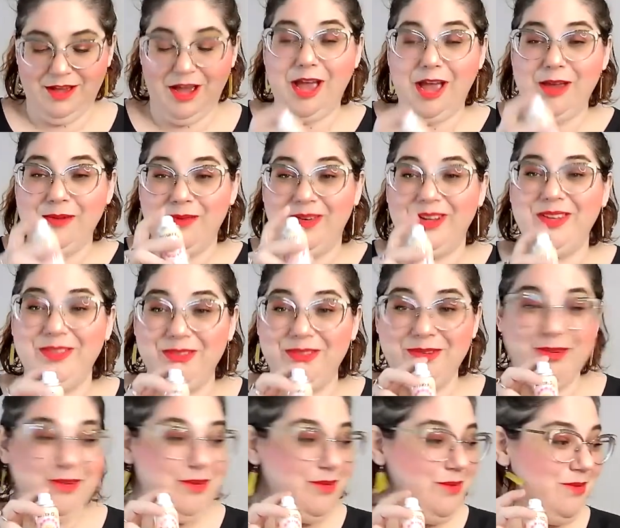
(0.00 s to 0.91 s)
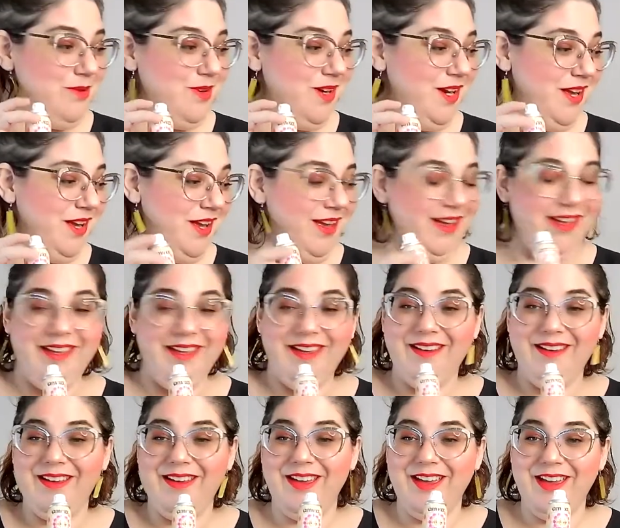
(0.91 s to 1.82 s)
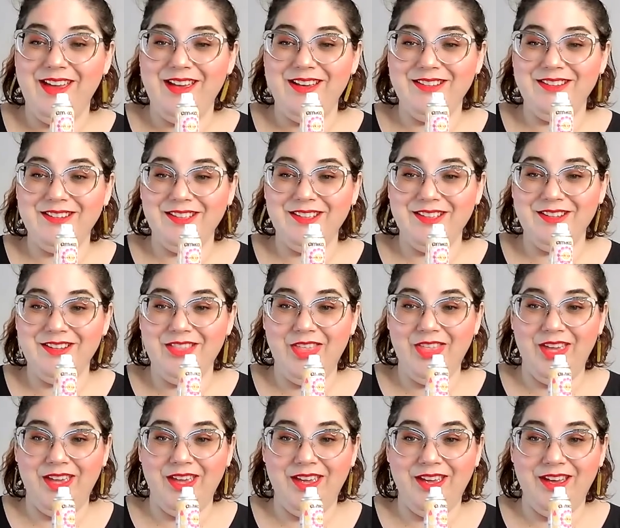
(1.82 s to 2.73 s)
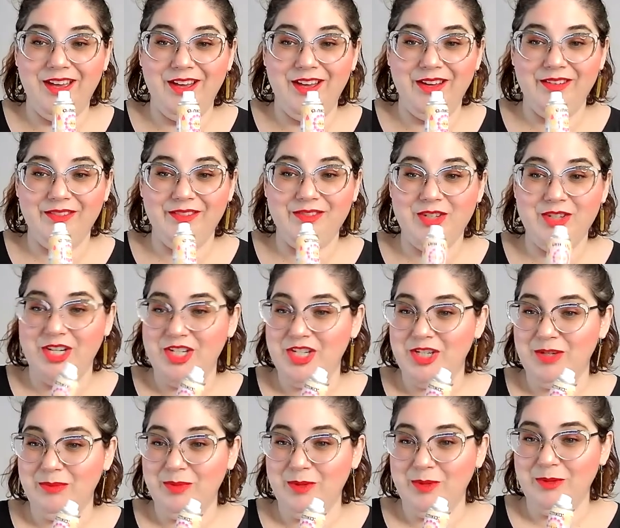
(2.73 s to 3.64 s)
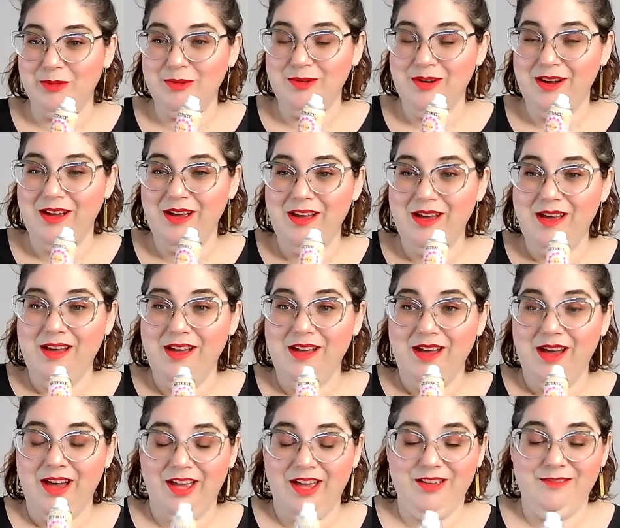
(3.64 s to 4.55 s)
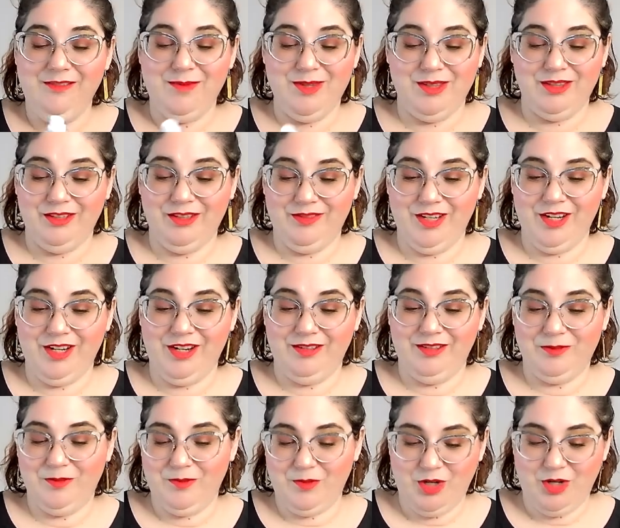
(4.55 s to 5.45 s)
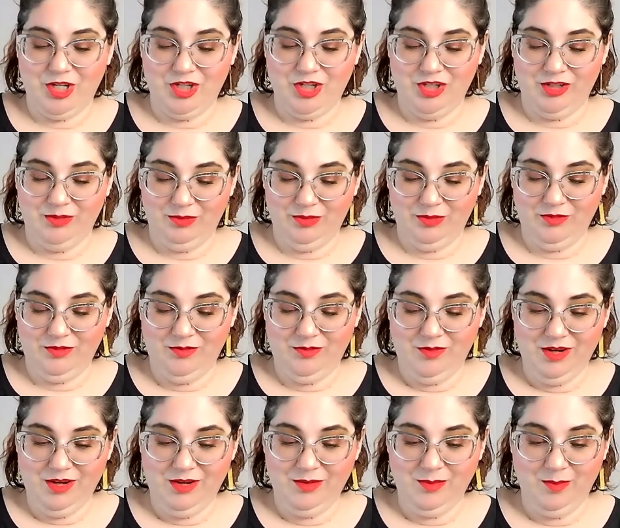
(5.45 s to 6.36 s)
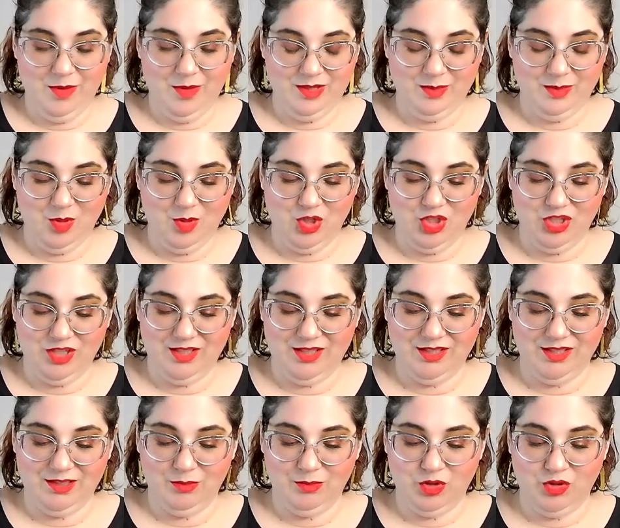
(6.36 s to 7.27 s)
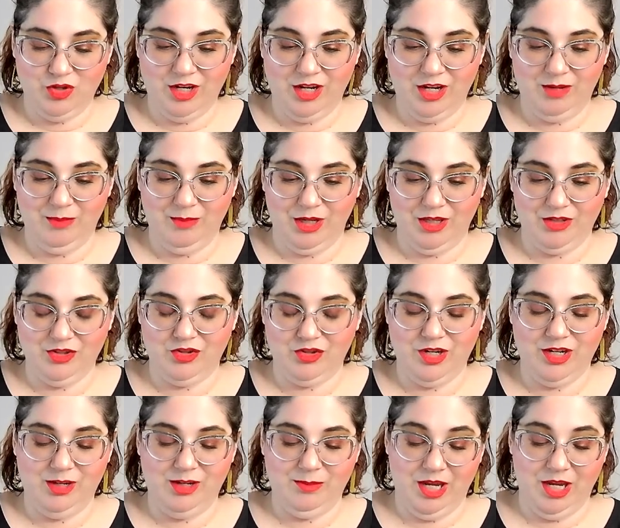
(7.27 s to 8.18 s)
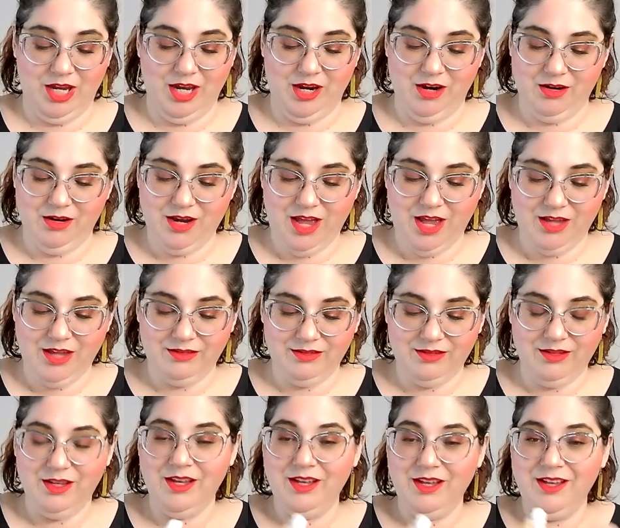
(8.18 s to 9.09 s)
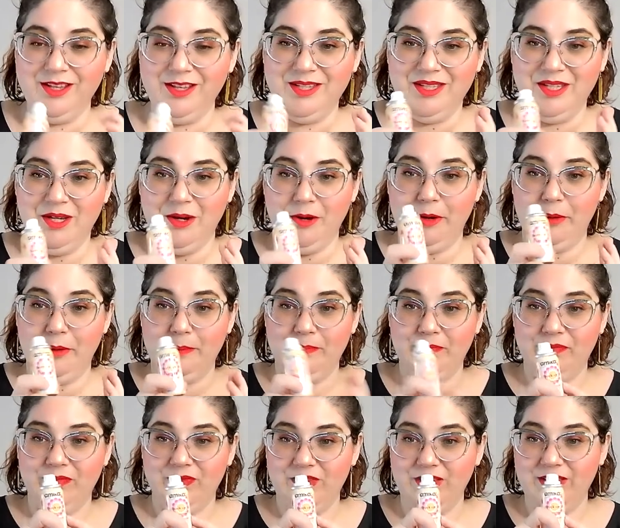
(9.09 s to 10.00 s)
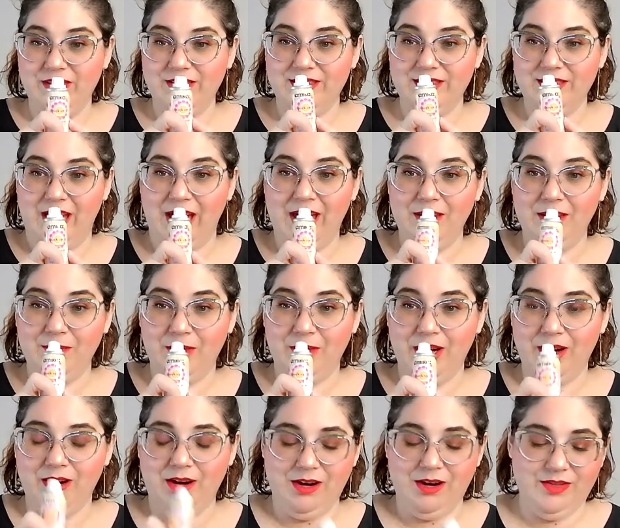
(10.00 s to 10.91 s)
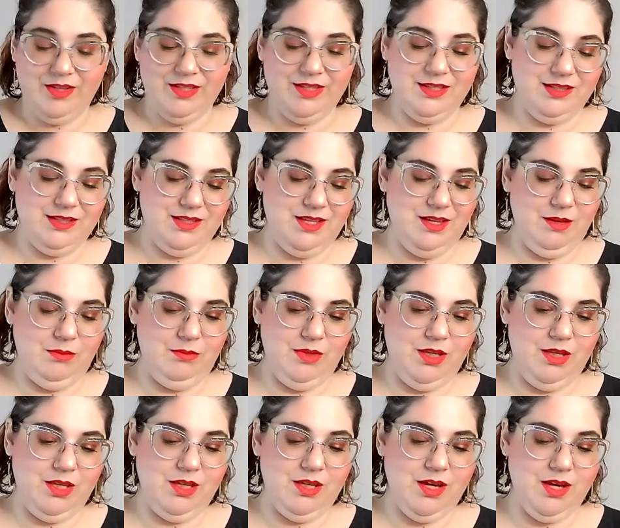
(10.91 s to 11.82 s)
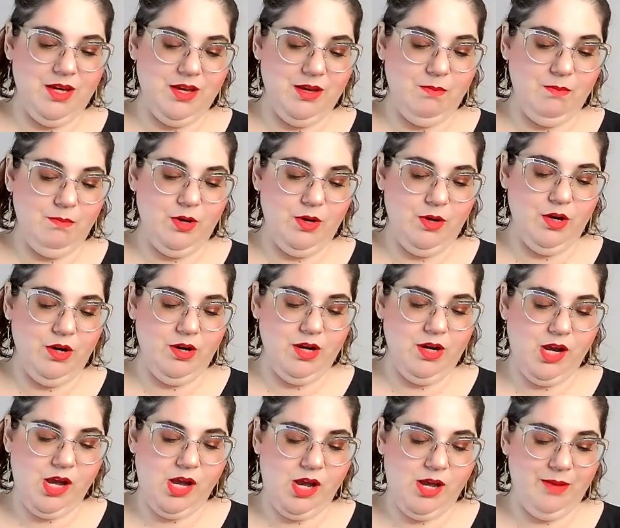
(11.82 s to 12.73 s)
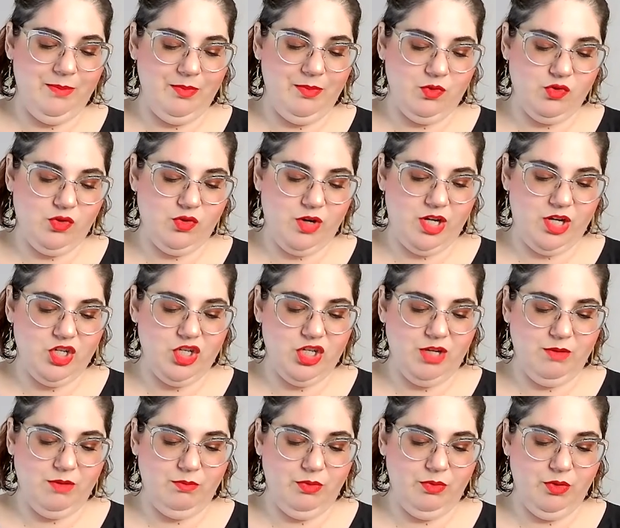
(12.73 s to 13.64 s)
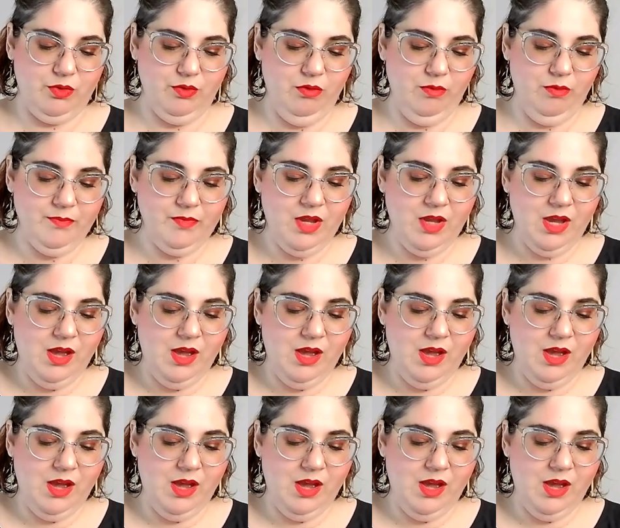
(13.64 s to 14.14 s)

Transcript: I went through a little thing of dry shampoo. I have been living off of dry shampoo, especially since I'm straightening my straightening my hair again. So this sat in my car. This is the Amika Perk Up Dry Shampoo.